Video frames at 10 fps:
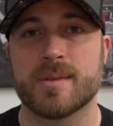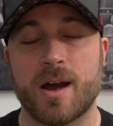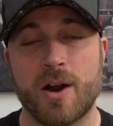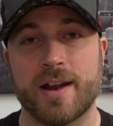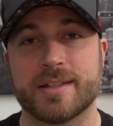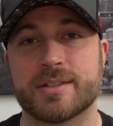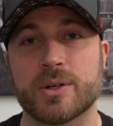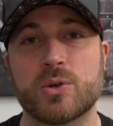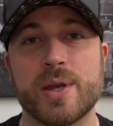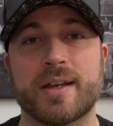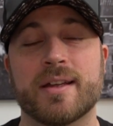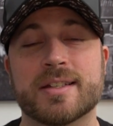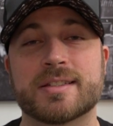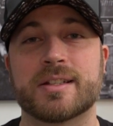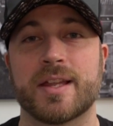All right, so a quick
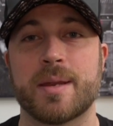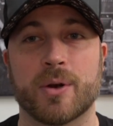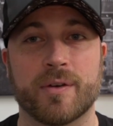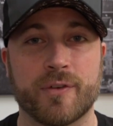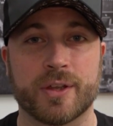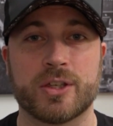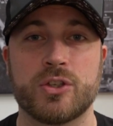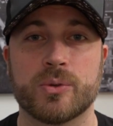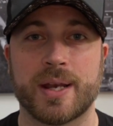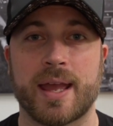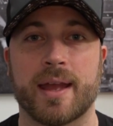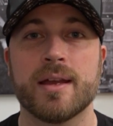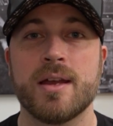disclaimer for the Q&A.